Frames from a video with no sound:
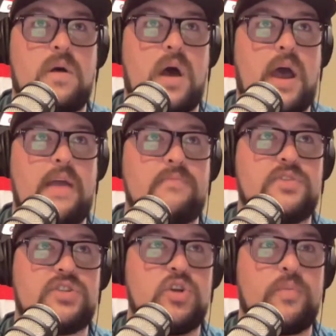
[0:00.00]
I am
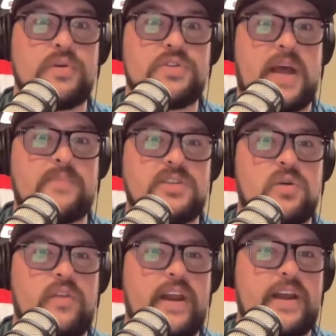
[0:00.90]
super
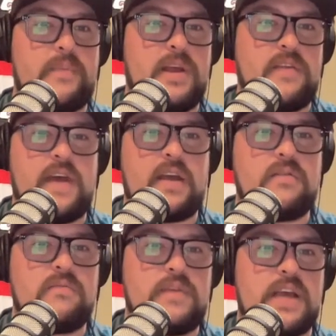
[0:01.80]
skeptical that it could be a thing.
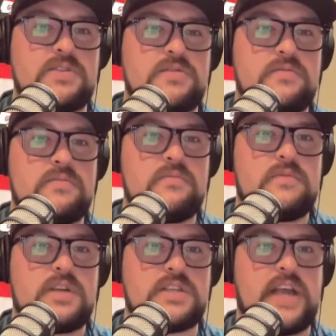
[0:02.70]
Yes,
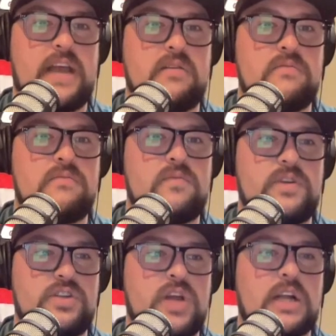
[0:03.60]
because again, okay. We
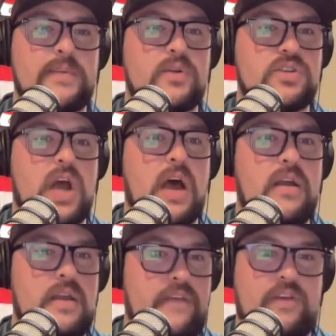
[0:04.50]
just talked about Shaw.
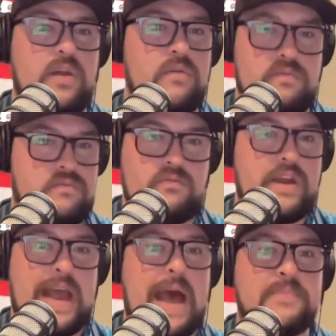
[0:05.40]
If he
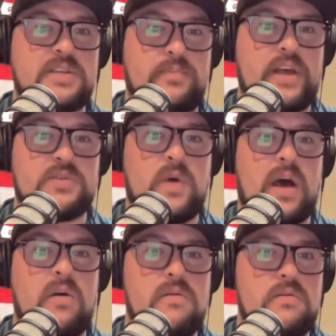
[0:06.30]
rehabs and plays
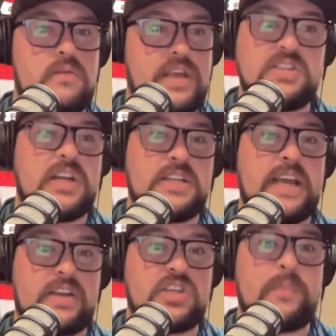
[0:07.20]
well, he's going to
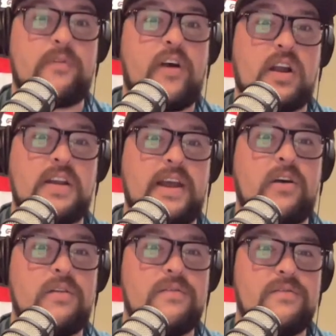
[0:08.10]
take a cheaper fucking deal,